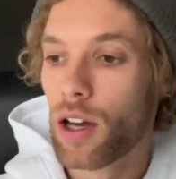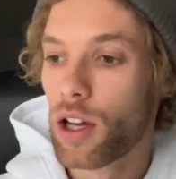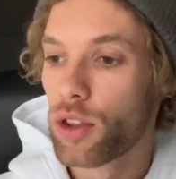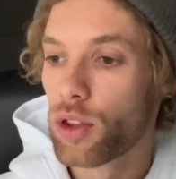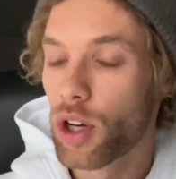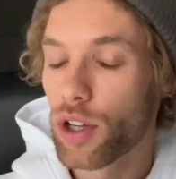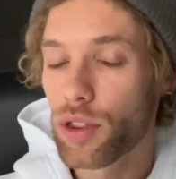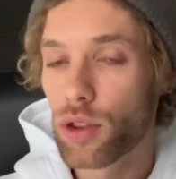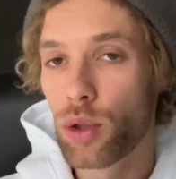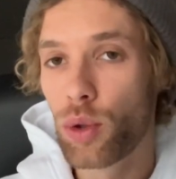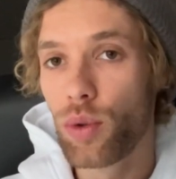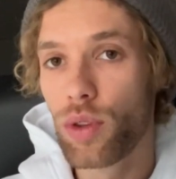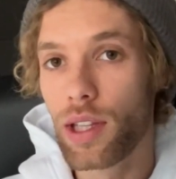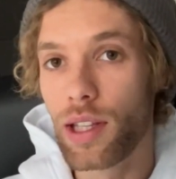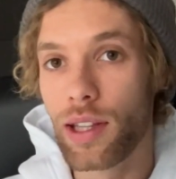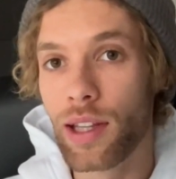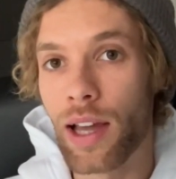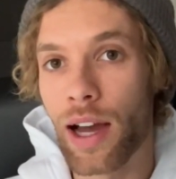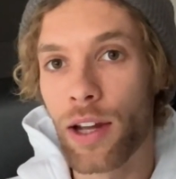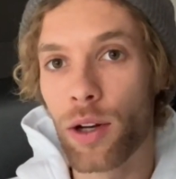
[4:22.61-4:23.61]
not to the
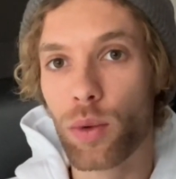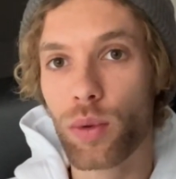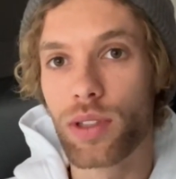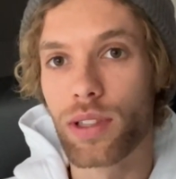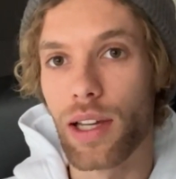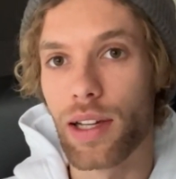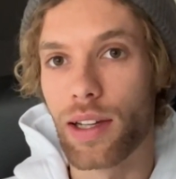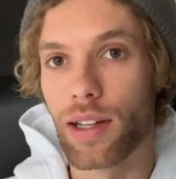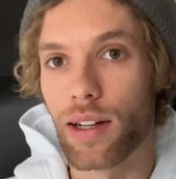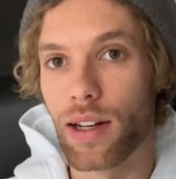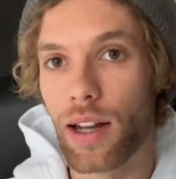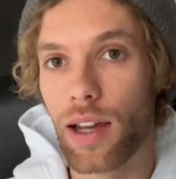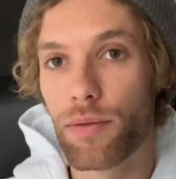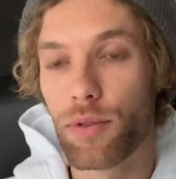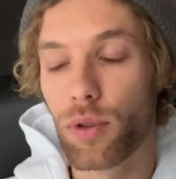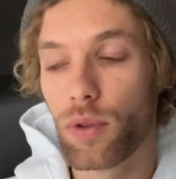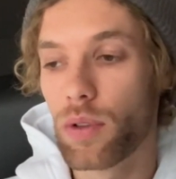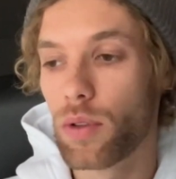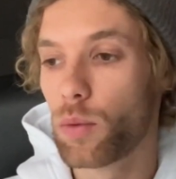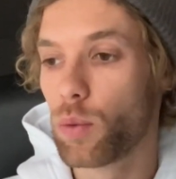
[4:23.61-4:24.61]
nanosecond
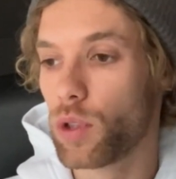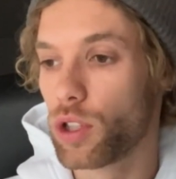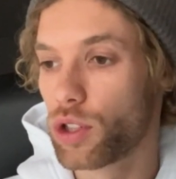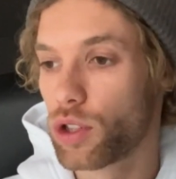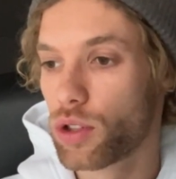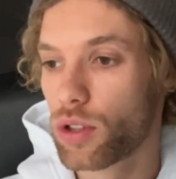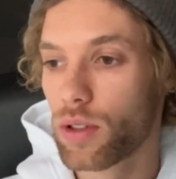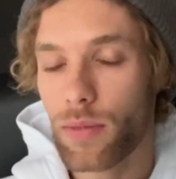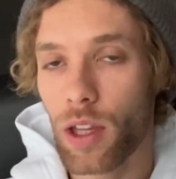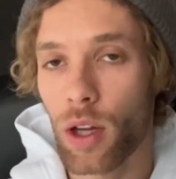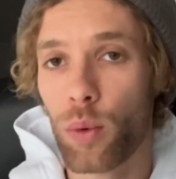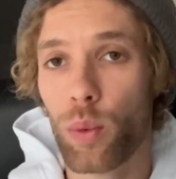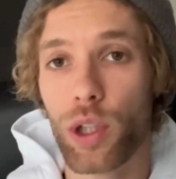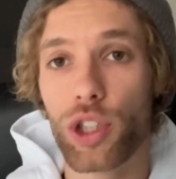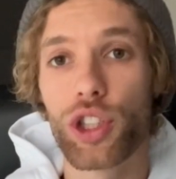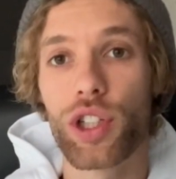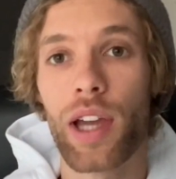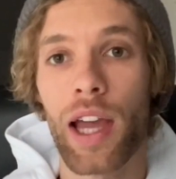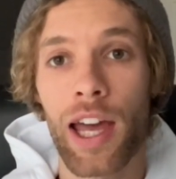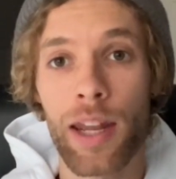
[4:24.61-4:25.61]
level, which,
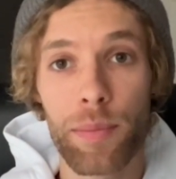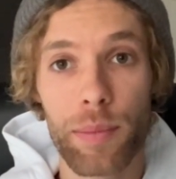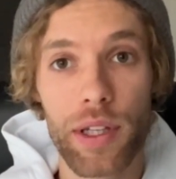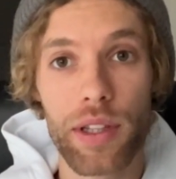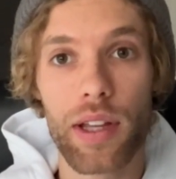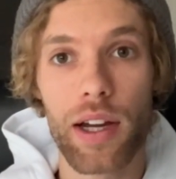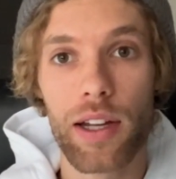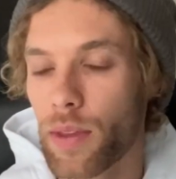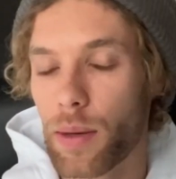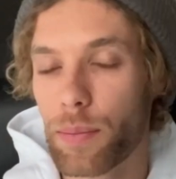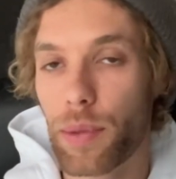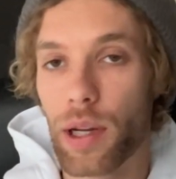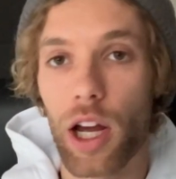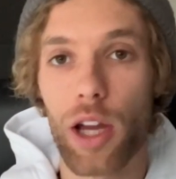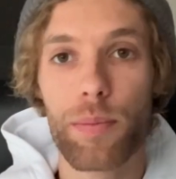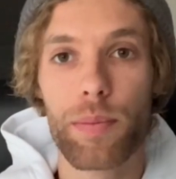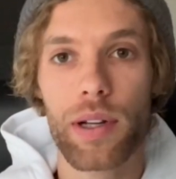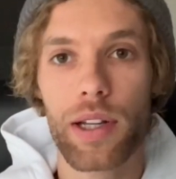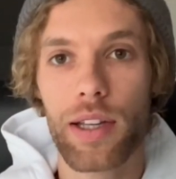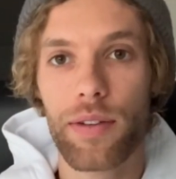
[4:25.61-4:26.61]
which can be done, but I
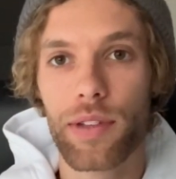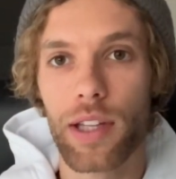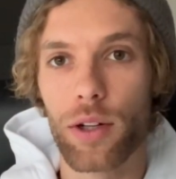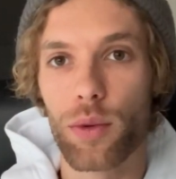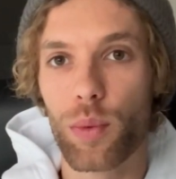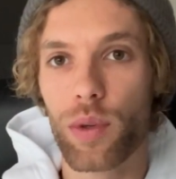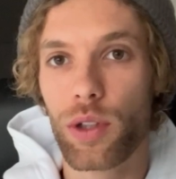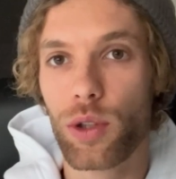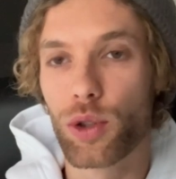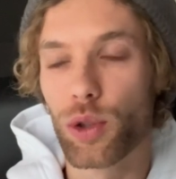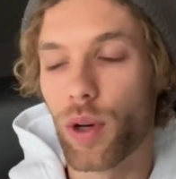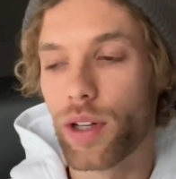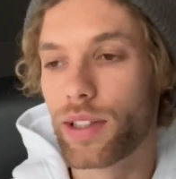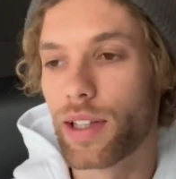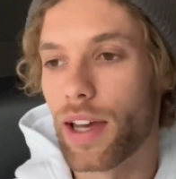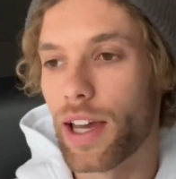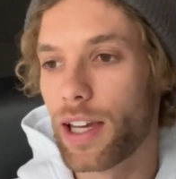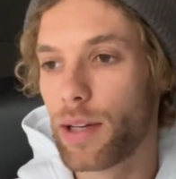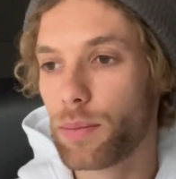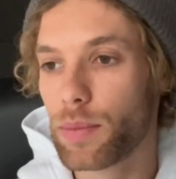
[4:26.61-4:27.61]
believe that when you try
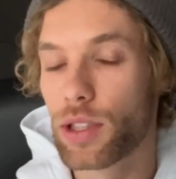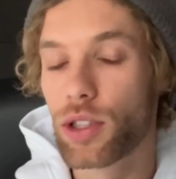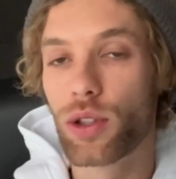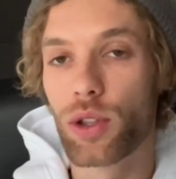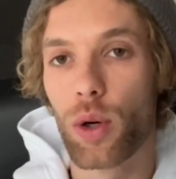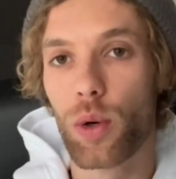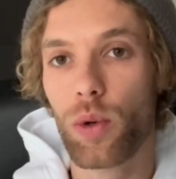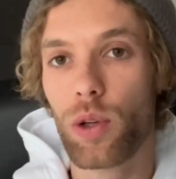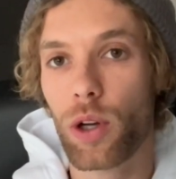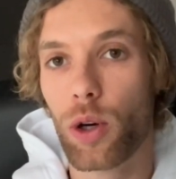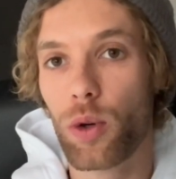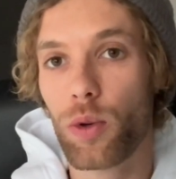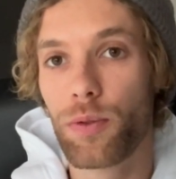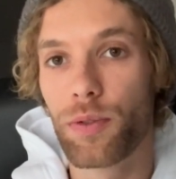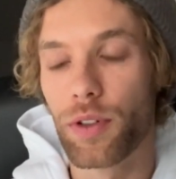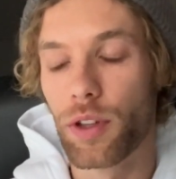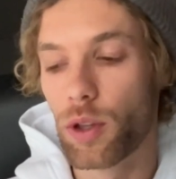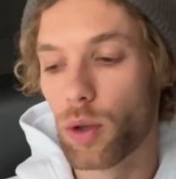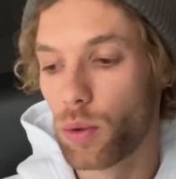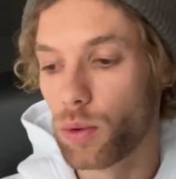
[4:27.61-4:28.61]
to aim so low
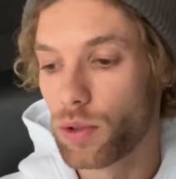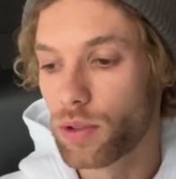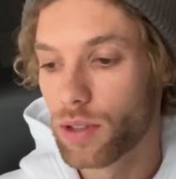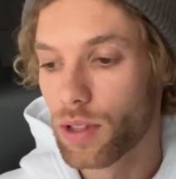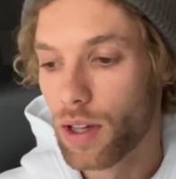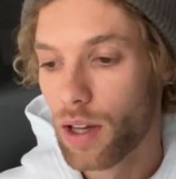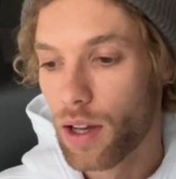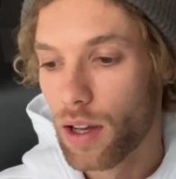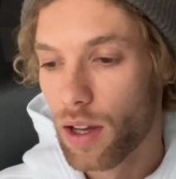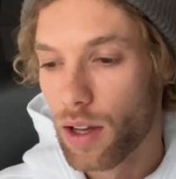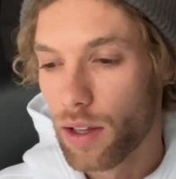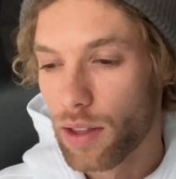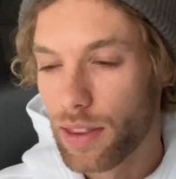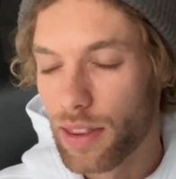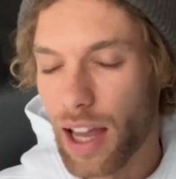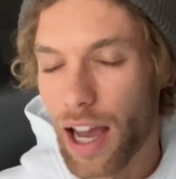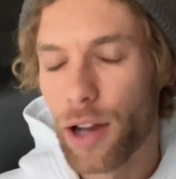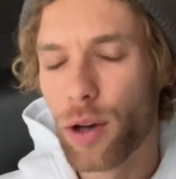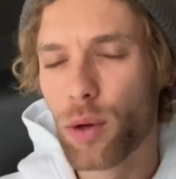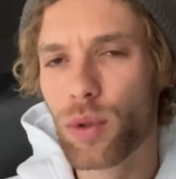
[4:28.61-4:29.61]
for those
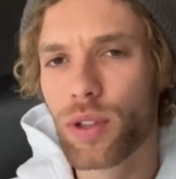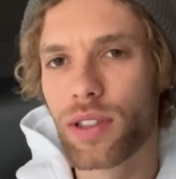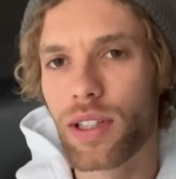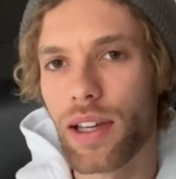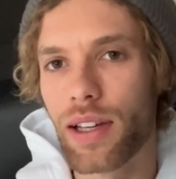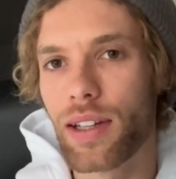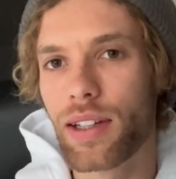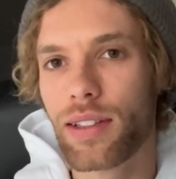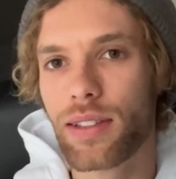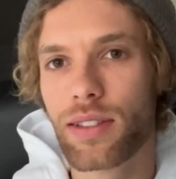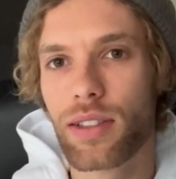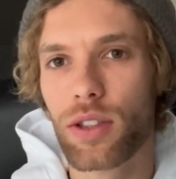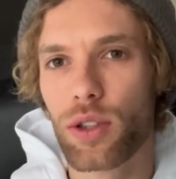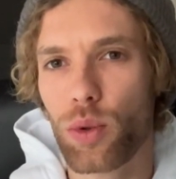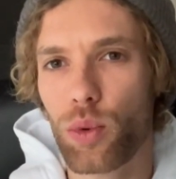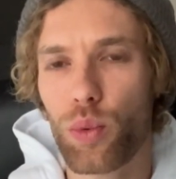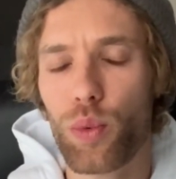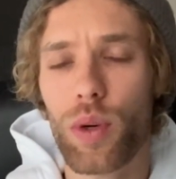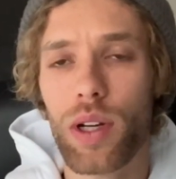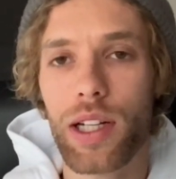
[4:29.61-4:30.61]
nanoseconds, you
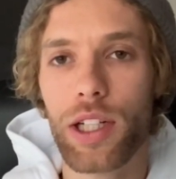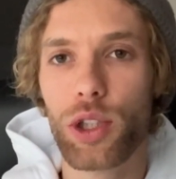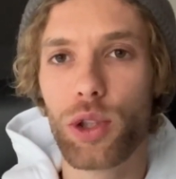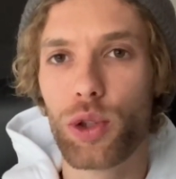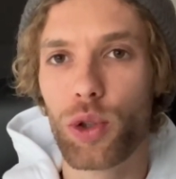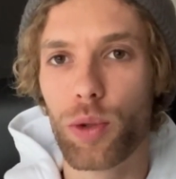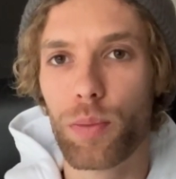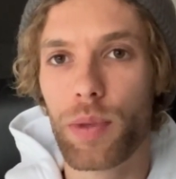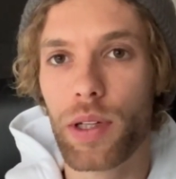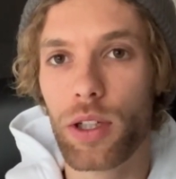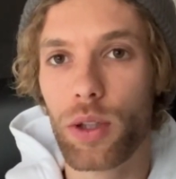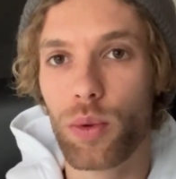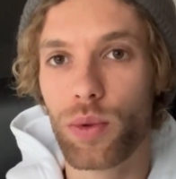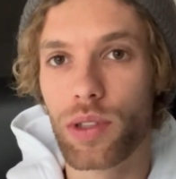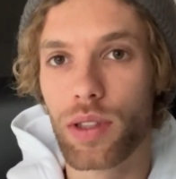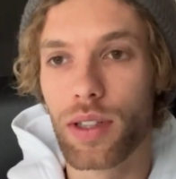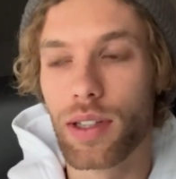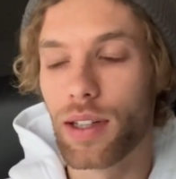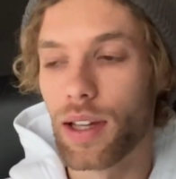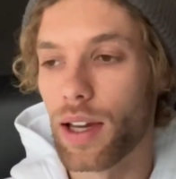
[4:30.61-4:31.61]
really should be
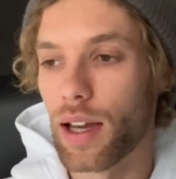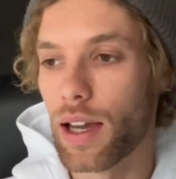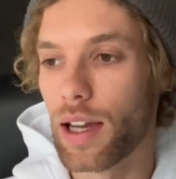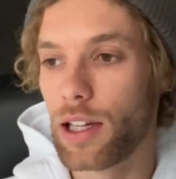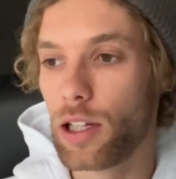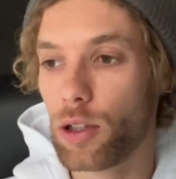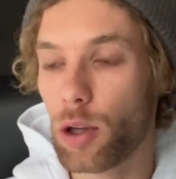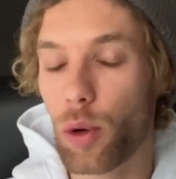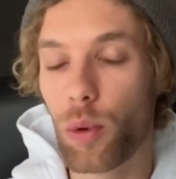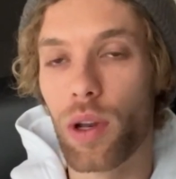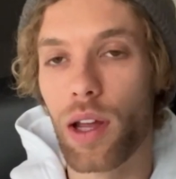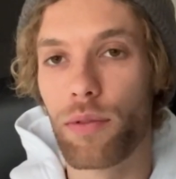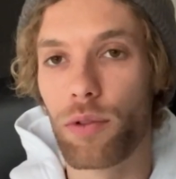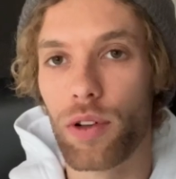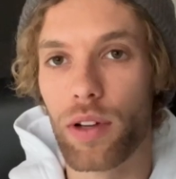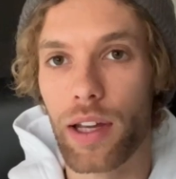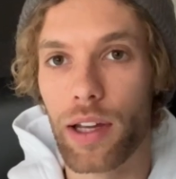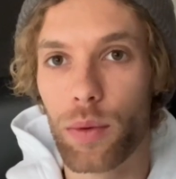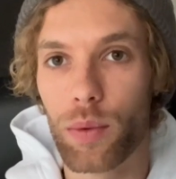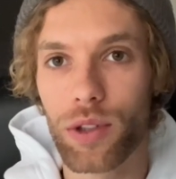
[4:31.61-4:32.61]
using a low level
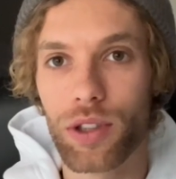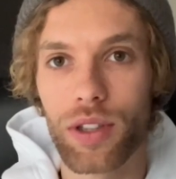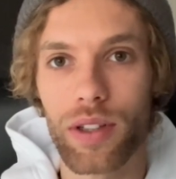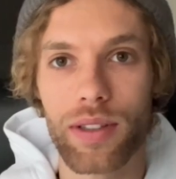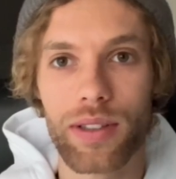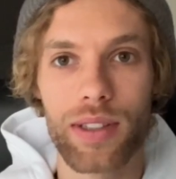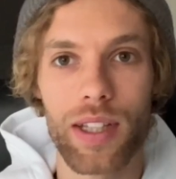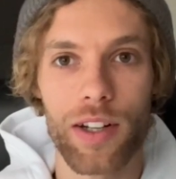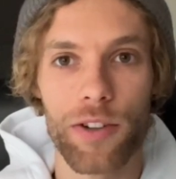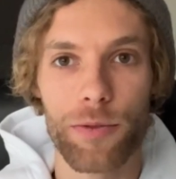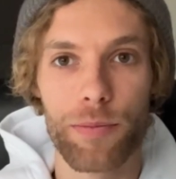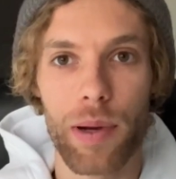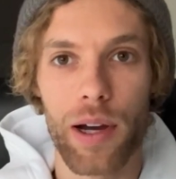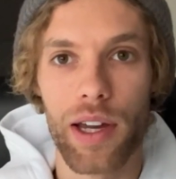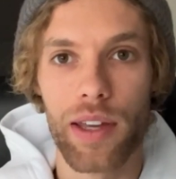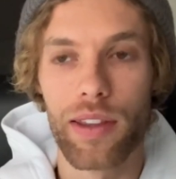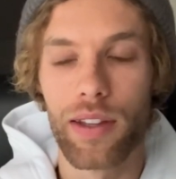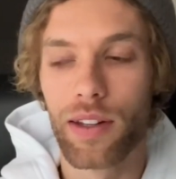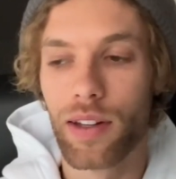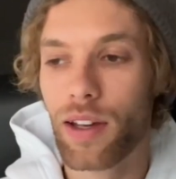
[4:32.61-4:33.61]
language instead of
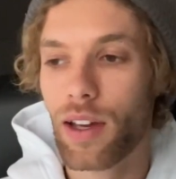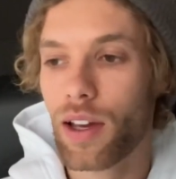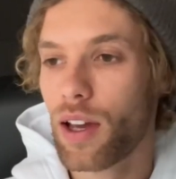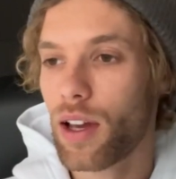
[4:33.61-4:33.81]
Python.